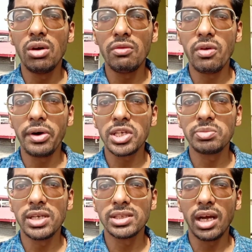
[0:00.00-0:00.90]
Don't forget to
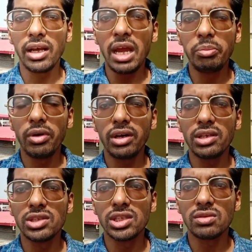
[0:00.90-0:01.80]
smash that like
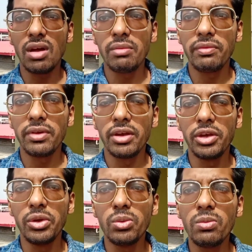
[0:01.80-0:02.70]
button, subscribe if you are
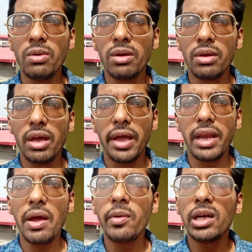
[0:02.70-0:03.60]
new,
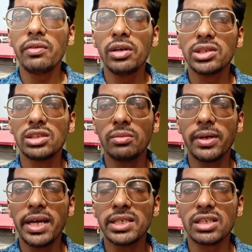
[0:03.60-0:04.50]
and I will definitely see you
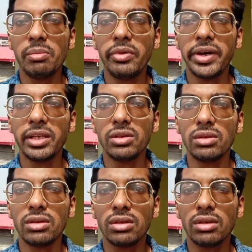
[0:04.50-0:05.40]
guys
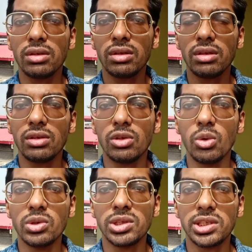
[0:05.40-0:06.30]
completing
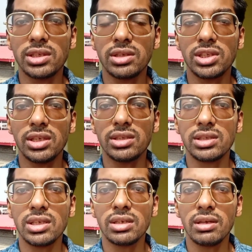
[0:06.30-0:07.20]
those
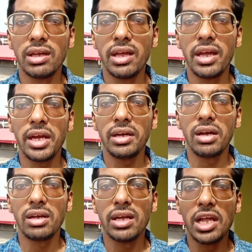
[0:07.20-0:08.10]
researches
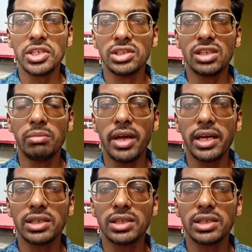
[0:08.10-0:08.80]
and hatching some